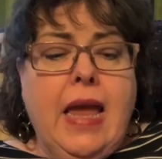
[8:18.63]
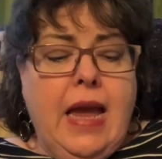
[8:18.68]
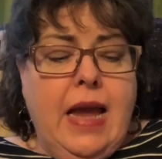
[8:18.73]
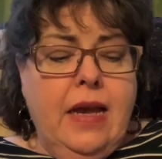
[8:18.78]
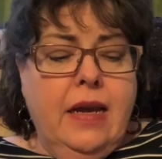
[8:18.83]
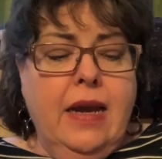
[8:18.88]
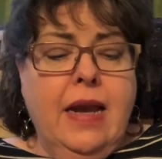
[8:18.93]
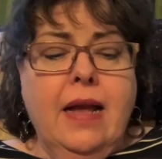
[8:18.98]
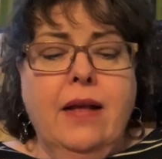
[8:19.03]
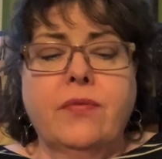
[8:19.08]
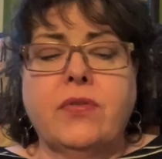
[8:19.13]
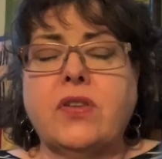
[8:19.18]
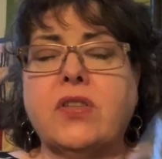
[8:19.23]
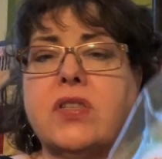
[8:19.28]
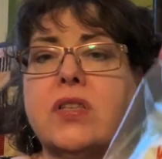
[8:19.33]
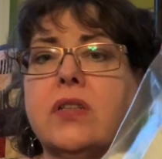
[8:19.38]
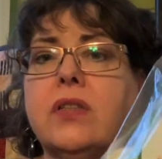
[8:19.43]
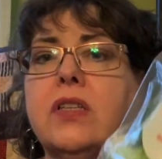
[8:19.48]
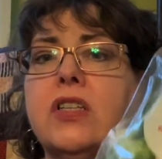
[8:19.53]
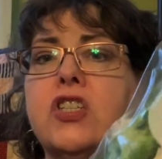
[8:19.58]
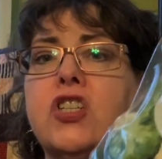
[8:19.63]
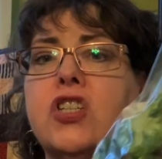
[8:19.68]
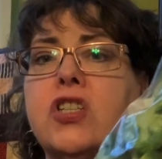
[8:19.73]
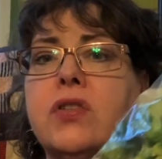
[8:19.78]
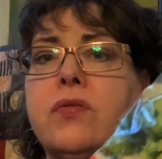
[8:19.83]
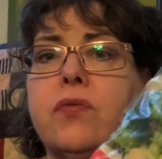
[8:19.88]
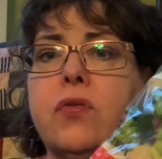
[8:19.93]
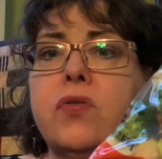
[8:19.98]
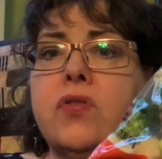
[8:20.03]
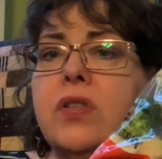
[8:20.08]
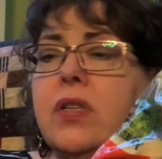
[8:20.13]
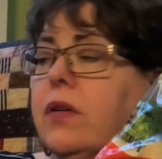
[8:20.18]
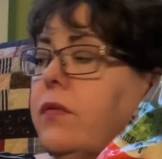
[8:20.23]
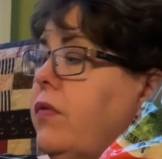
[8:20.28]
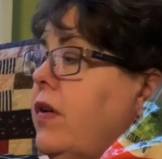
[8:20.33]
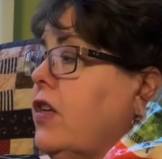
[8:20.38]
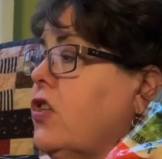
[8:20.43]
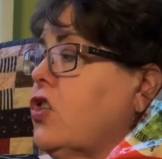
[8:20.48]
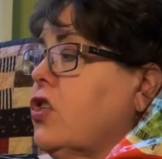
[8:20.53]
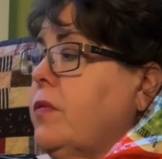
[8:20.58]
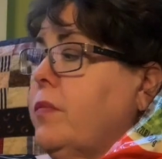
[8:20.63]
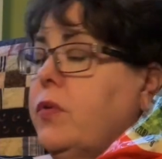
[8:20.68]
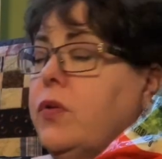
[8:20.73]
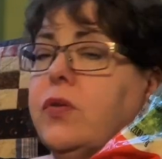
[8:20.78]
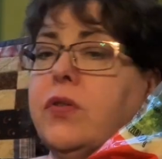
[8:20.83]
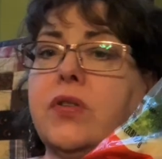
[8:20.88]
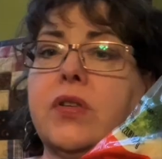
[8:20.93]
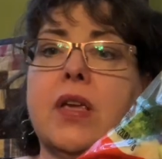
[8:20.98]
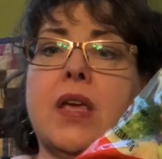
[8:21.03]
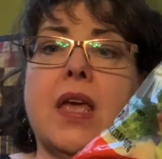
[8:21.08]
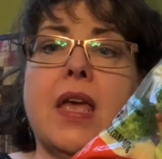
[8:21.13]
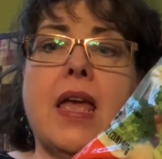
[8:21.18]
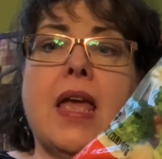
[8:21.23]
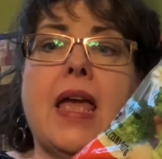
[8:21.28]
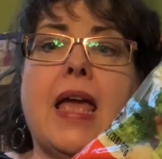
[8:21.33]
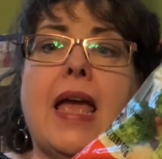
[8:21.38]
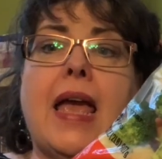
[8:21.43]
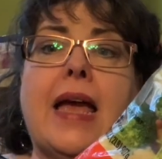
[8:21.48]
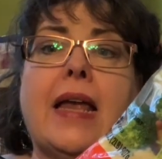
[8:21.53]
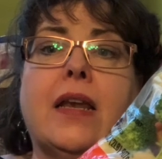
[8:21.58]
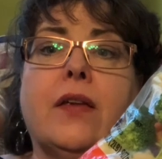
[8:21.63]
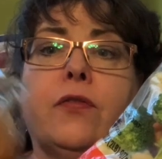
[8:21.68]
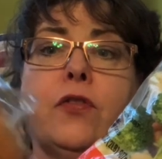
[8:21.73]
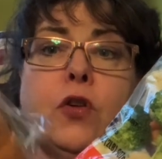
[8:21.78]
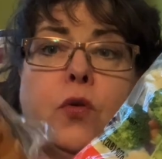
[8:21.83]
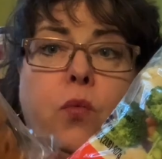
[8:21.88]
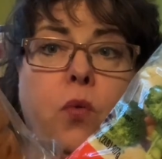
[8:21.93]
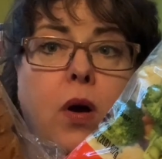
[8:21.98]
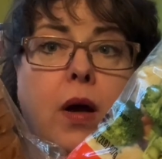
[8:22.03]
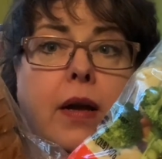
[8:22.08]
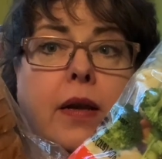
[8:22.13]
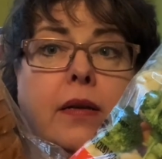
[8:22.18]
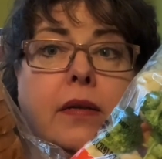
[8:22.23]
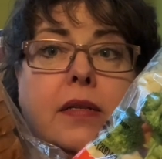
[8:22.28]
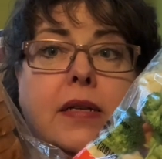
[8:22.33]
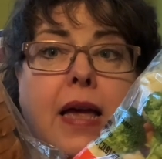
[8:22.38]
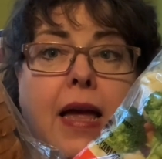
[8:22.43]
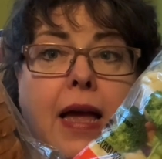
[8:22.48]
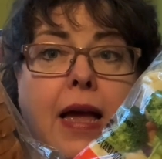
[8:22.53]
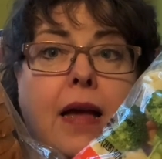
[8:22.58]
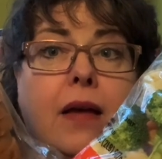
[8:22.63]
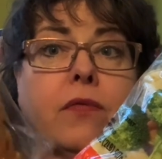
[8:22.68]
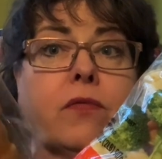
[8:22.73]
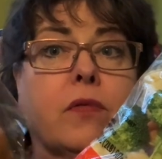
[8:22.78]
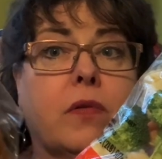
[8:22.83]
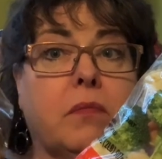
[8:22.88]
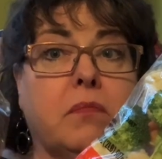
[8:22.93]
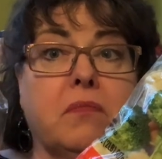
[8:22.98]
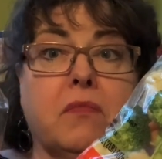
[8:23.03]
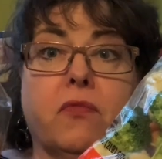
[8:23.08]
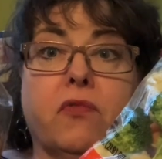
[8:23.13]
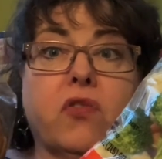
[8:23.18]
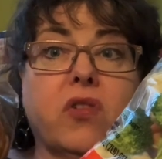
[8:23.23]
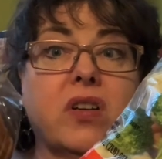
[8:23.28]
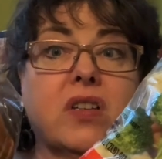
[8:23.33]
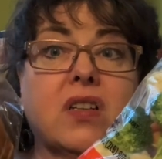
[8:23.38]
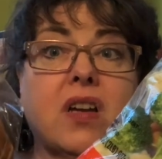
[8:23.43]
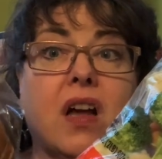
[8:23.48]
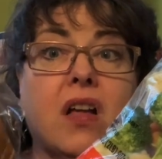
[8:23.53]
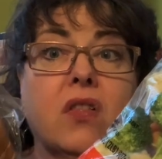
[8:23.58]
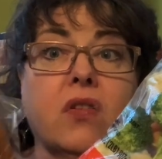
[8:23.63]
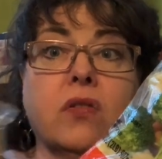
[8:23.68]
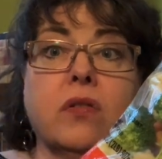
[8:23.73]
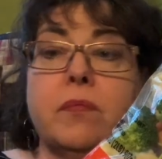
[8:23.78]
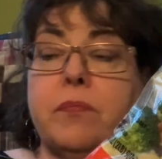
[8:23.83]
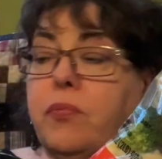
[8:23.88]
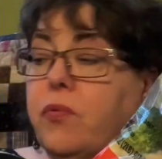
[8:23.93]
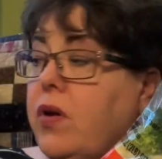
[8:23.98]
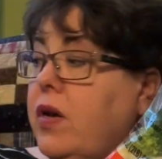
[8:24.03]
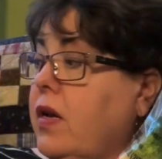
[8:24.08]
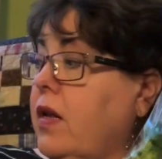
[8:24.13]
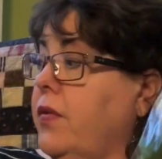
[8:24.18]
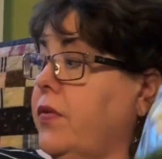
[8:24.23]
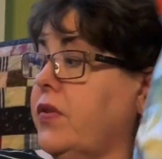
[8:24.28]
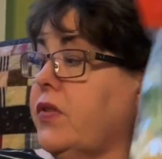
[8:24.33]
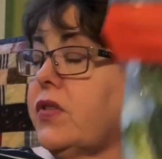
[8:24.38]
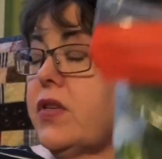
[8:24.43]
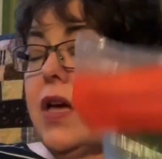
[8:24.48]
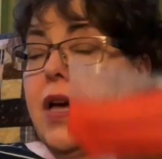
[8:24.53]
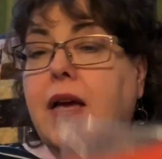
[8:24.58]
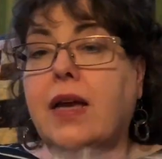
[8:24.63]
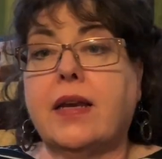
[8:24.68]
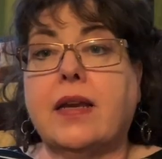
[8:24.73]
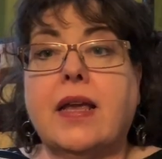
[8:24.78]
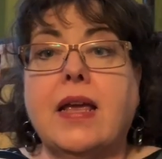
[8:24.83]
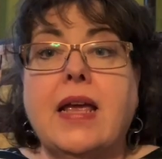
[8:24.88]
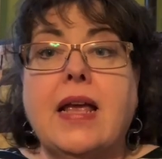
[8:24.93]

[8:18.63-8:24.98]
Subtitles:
and have these delicious roasted vegetables, and if you wanted to have, for a dollar, bread on the side.